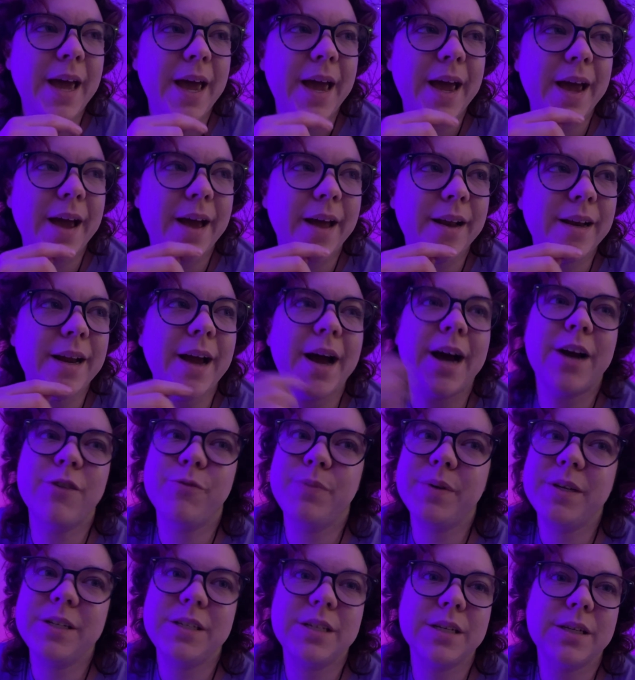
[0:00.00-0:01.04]
And yeah,
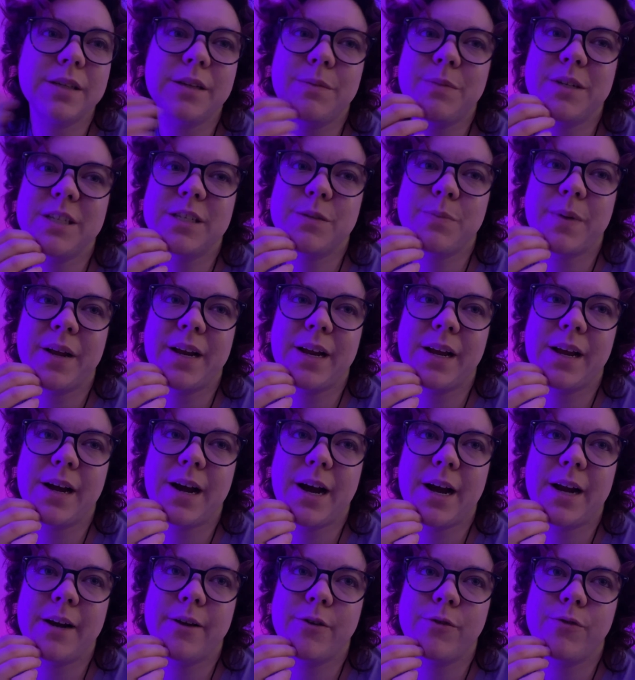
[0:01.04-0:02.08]
I've basically been spending
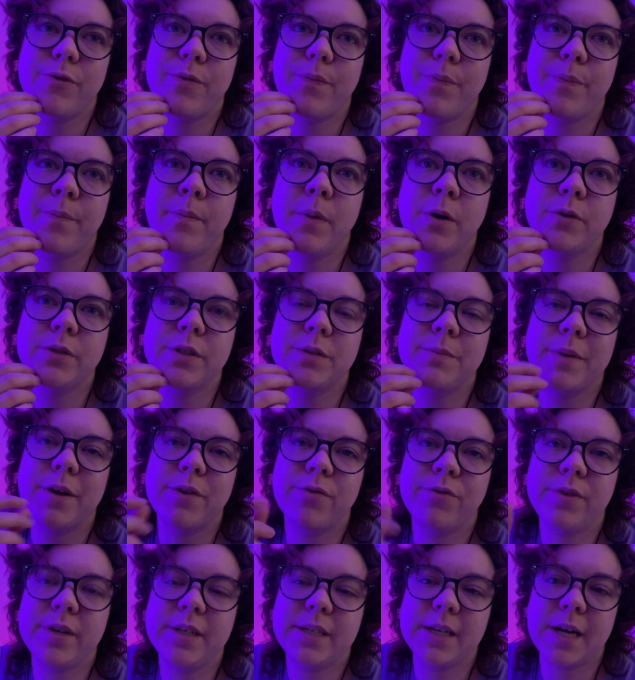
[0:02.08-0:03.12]
kind of most of my
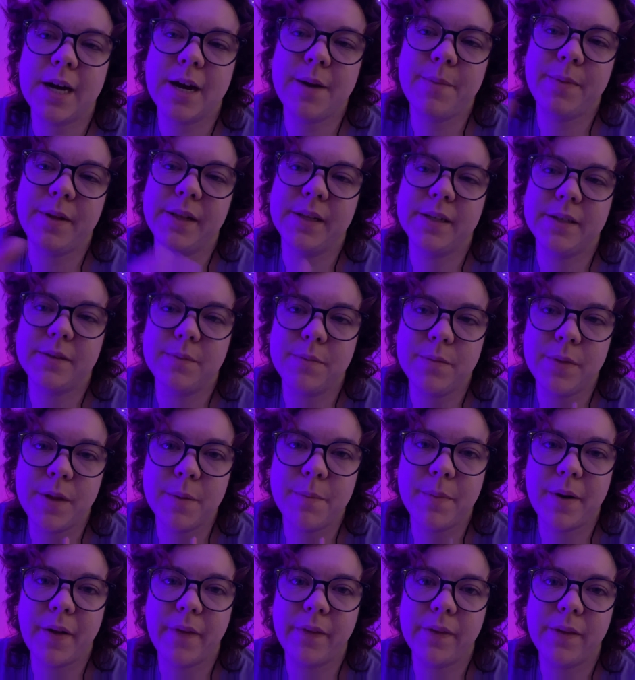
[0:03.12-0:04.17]
free time in the, the
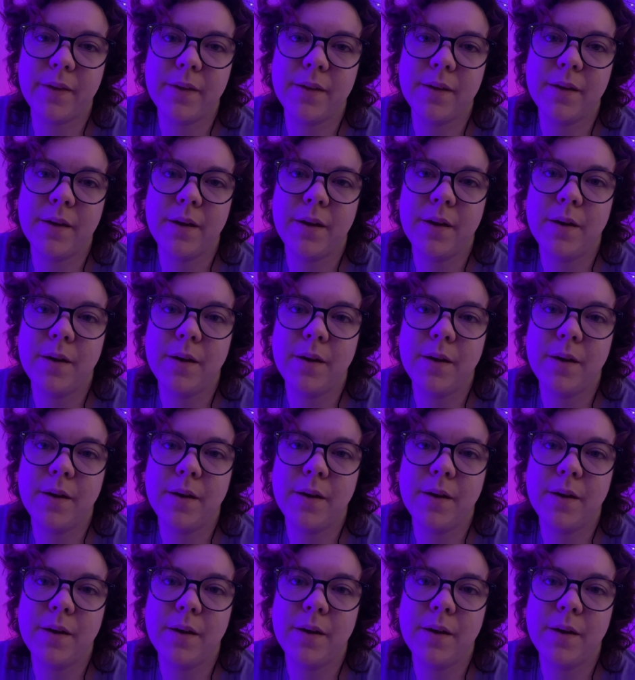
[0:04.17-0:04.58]
month